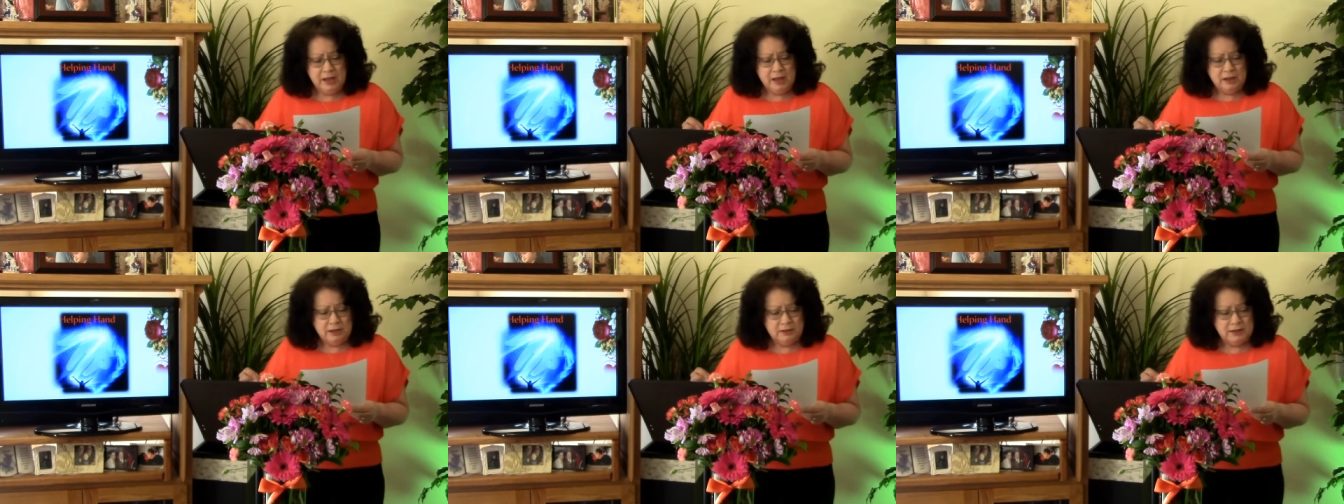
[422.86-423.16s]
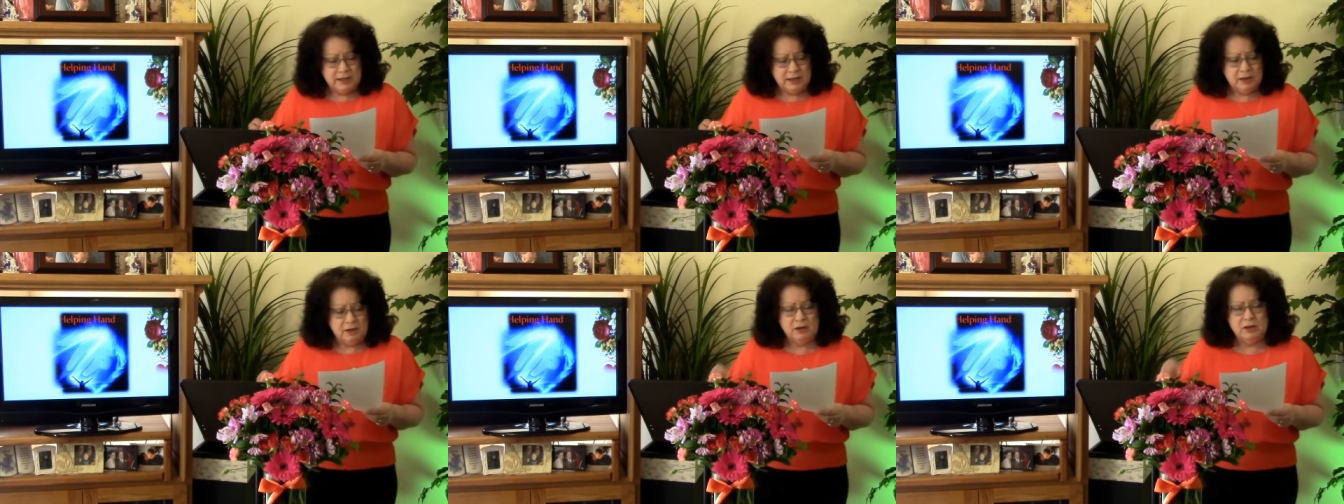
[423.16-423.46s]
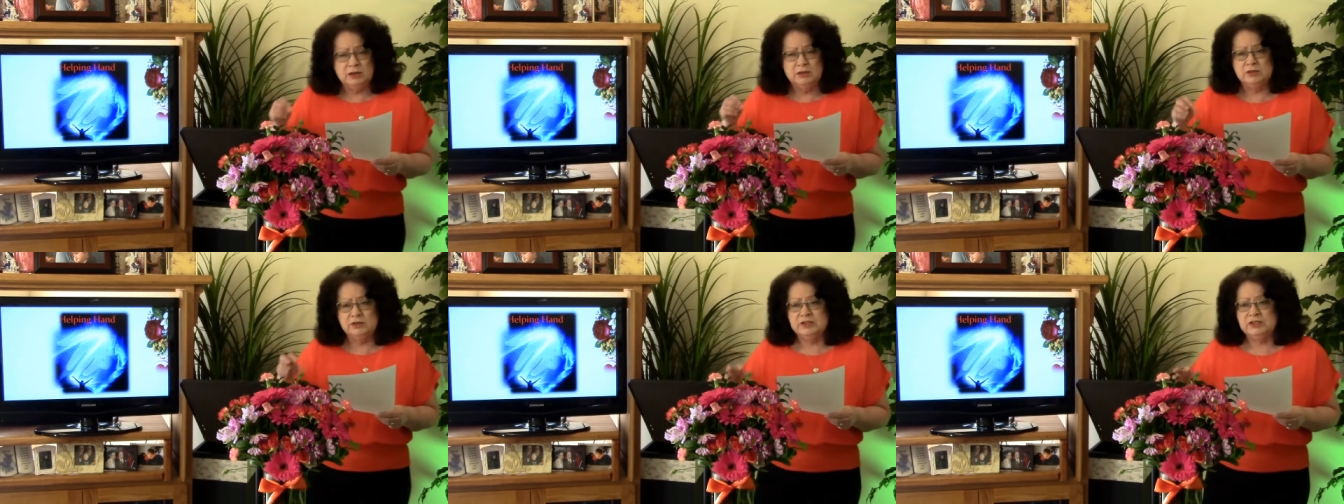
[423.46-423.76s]
Now
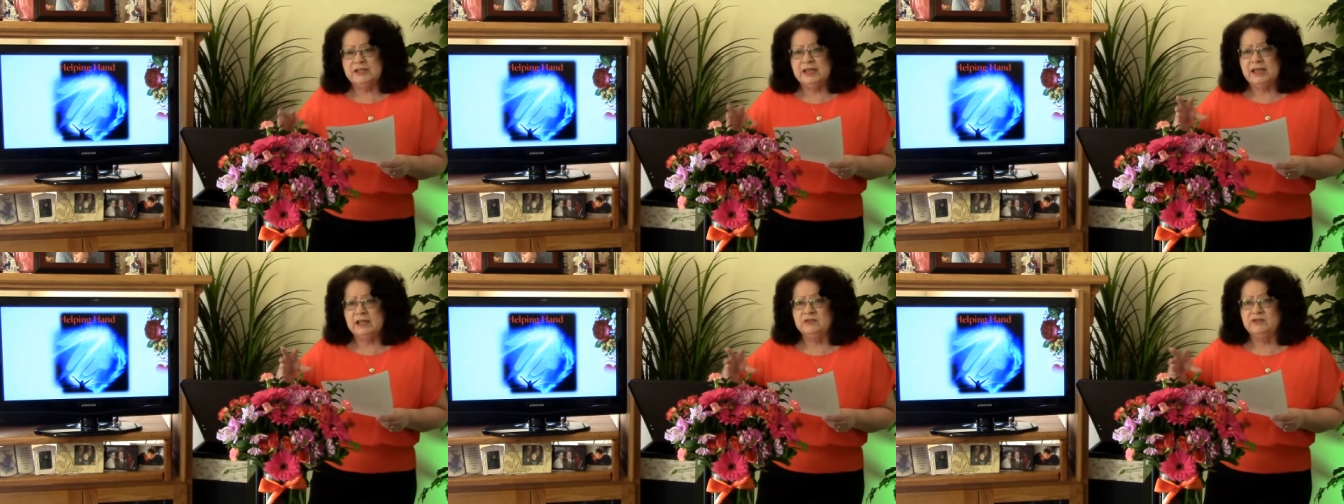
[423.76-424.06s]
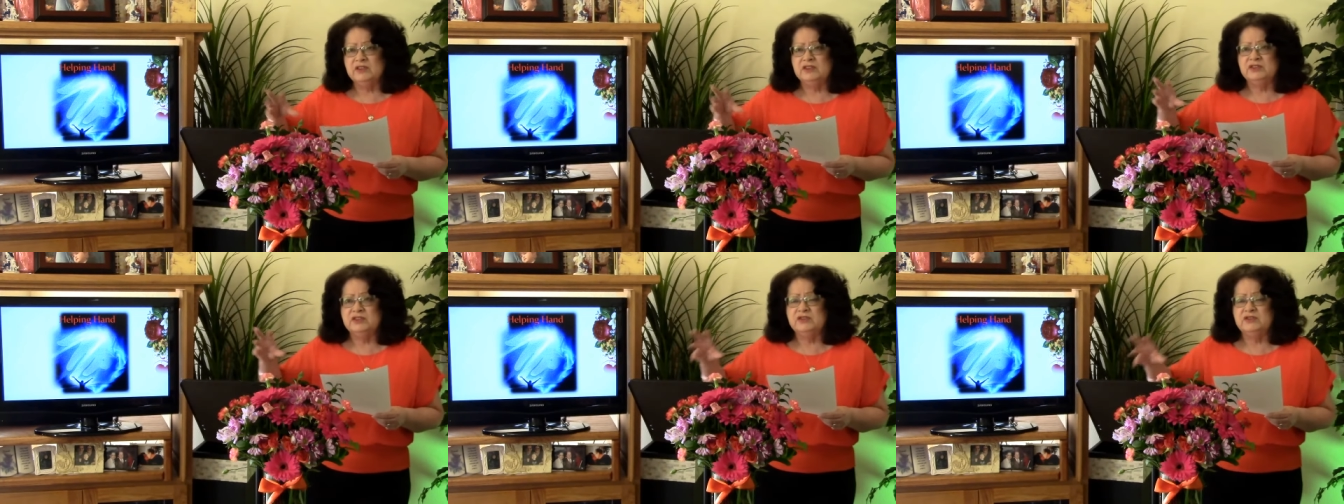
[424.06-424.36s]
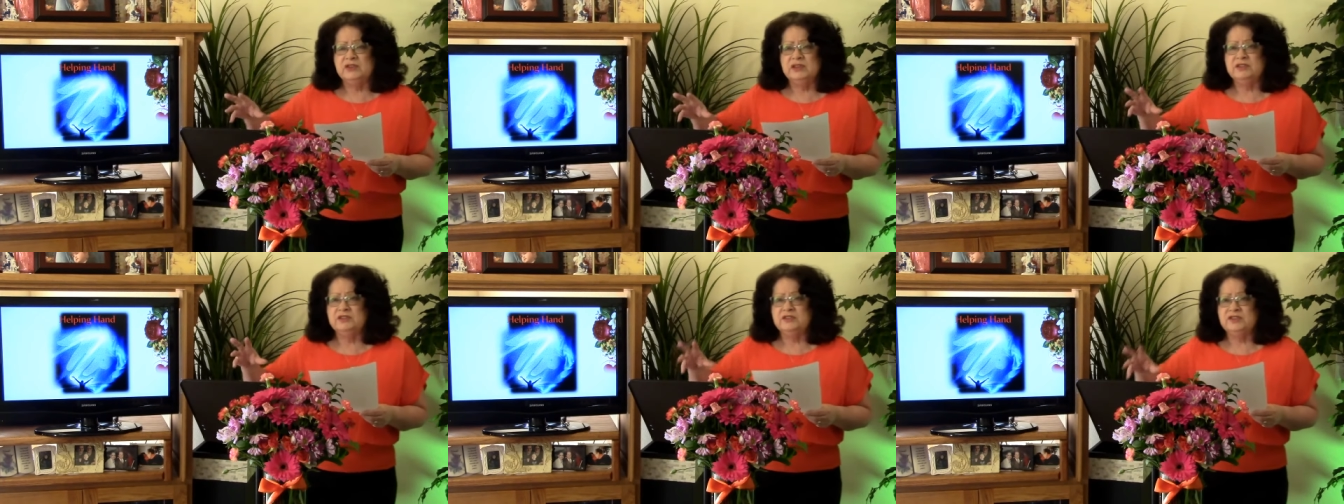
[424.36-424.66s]
understand this
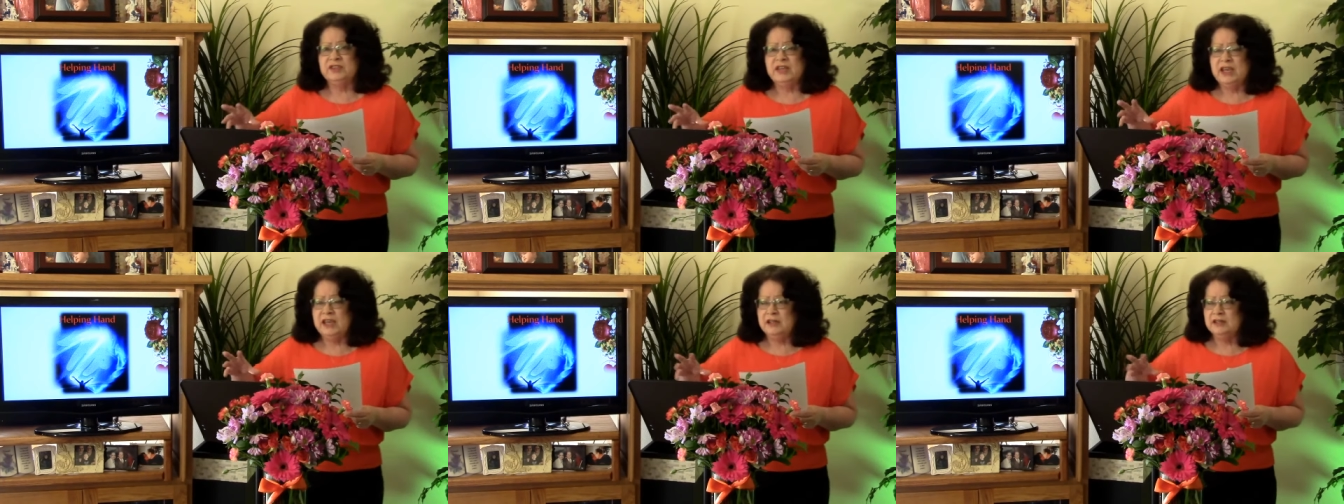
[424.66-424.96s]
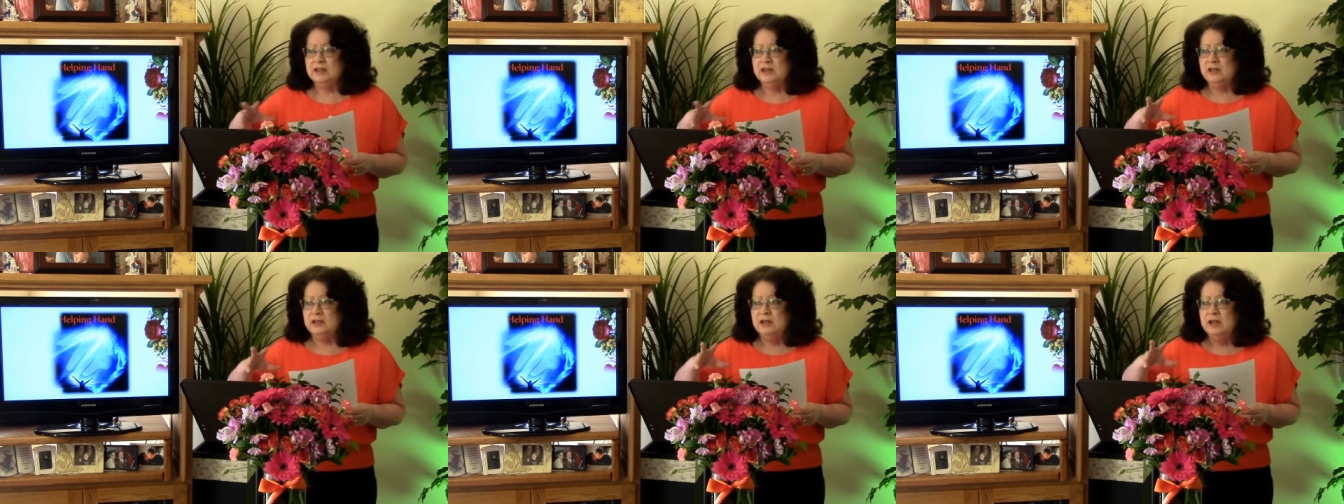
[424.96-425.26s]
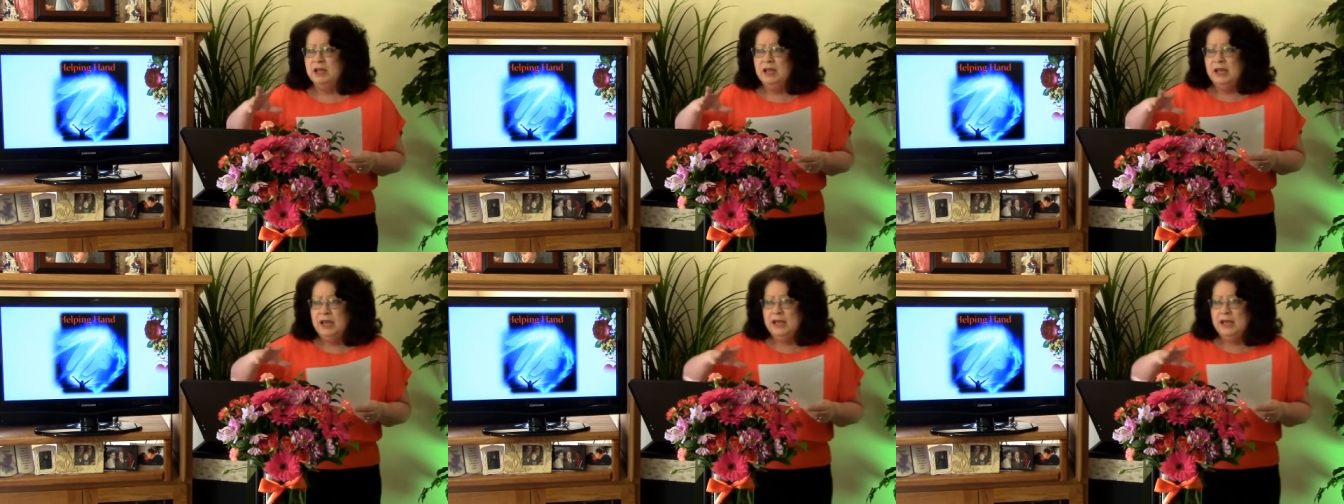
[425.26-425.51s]
this season